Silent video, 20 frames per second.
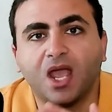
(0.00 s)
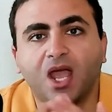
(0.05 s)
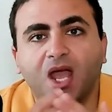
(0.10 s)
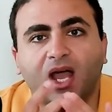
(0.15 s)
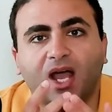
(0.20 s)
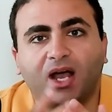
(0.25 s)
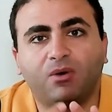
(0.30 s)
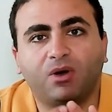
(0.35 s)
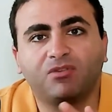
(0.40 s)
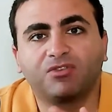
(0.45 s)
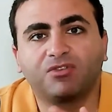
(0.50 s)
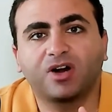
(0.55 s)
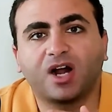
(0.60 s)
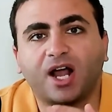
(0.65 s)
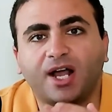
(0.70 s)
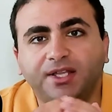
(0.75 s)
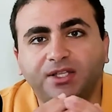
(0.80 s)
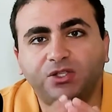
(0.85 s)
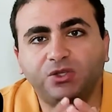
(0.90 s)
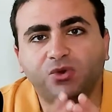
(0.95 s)
However,
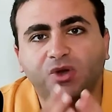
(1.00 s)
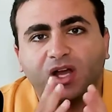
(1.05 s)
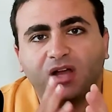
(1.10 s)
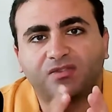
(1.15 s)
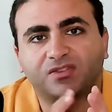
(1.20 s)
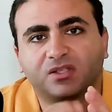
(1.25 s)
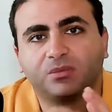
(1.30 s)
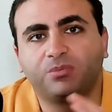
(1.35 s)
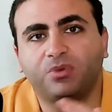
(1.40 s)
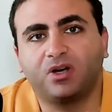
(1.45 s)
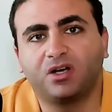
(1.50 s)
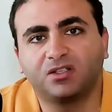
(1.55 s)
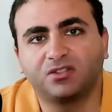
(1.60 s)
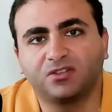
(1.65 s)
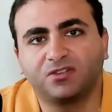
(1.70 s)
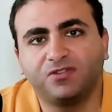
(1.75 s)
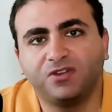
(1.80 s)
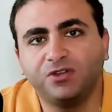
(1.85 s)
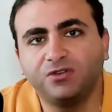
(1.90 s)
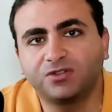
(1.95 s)
I do have some
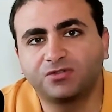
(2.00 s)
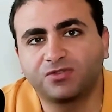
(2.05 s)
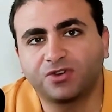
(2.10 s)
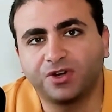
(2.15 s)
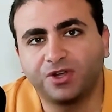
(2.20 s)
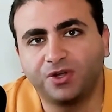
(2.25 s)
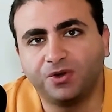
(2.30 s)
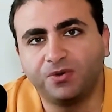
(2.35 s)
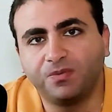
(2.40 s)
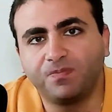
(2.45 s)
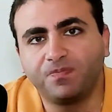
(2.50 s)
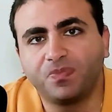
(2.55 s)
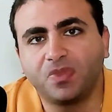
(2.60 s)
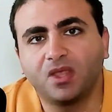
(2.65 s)
positive news for you.